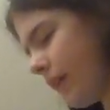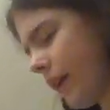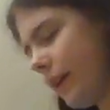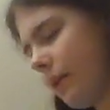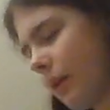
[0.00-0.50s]

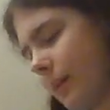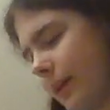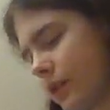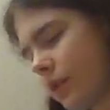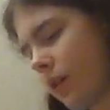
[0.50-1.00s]
And you want to
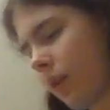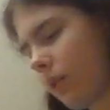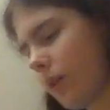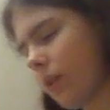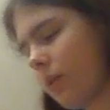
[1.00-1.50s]
make sure
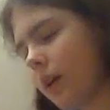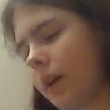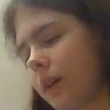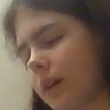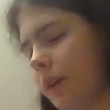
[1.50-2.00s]
also
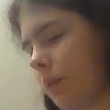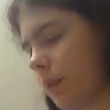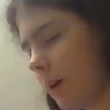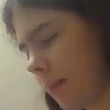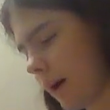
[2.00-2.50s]
that you
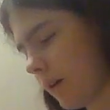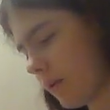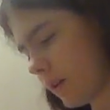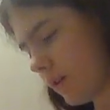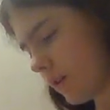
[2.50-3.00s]
dump
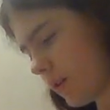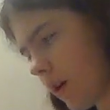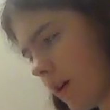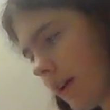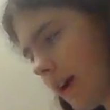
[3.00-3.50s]
out the
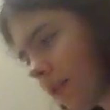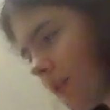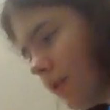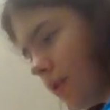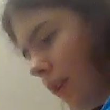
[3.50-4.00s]
contact
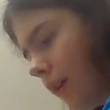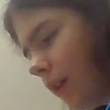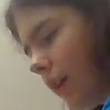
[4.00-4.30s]
solution